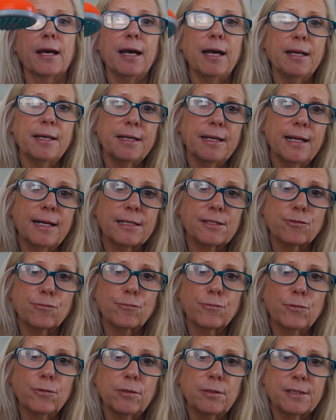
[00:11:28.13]
and it has a
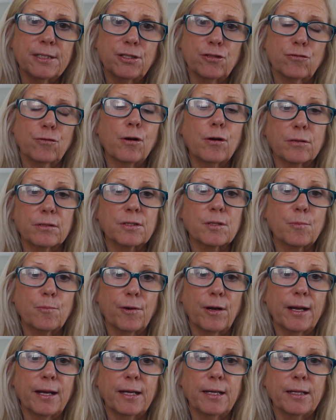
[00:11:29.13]
really strong
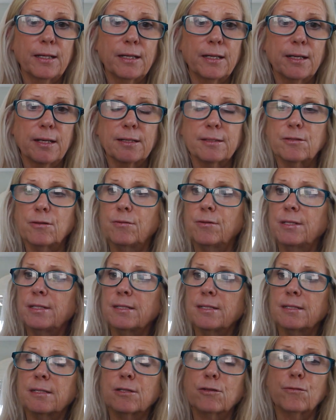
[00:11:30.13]
spray. So
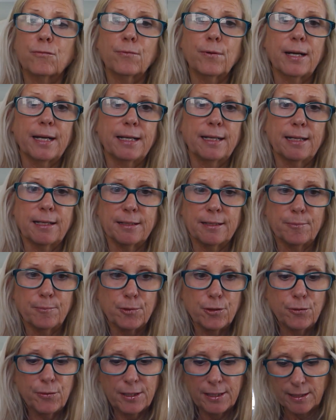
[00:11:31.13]
this is great, and the
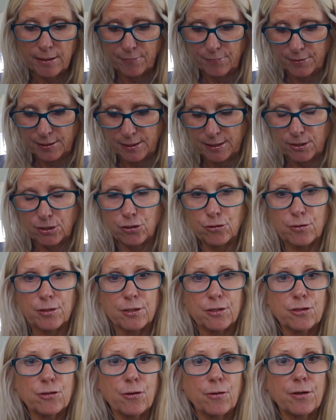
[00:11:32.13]
beauty of it is you
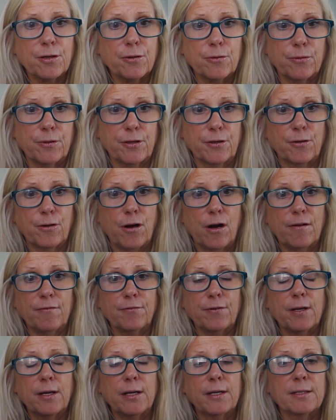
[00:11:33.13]
can turn it on and
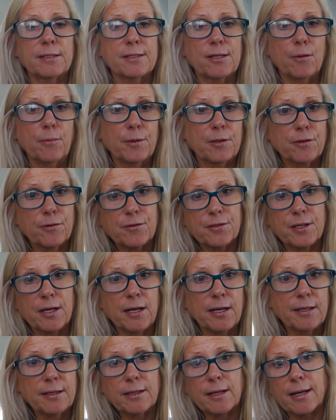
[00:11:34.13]
off. So when you're
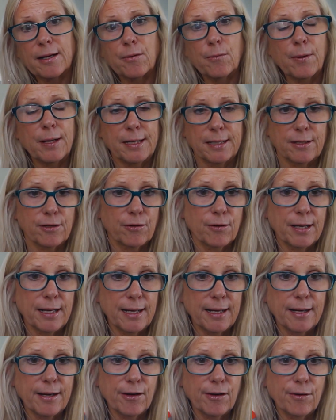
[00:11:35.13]
done like wetting your
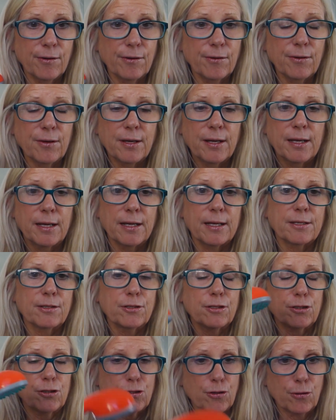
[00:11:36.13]
hair, you
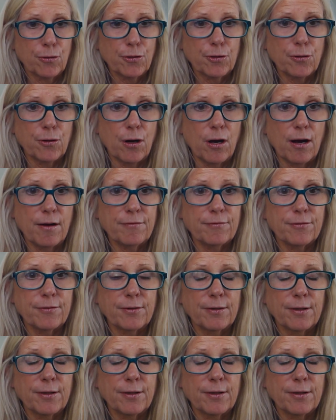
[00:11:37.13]
can turn it off